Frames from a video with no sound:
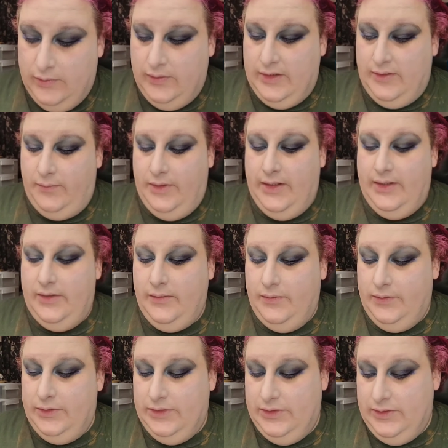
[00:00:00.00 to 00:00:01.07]
That way I
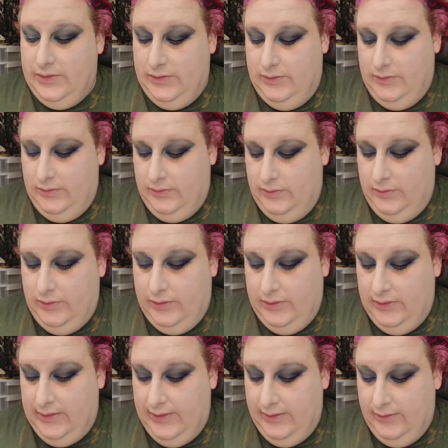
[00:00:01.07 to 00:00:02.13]
don't just
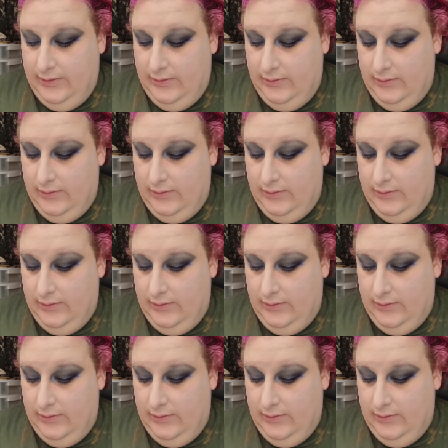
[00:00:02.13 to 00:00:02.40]
look like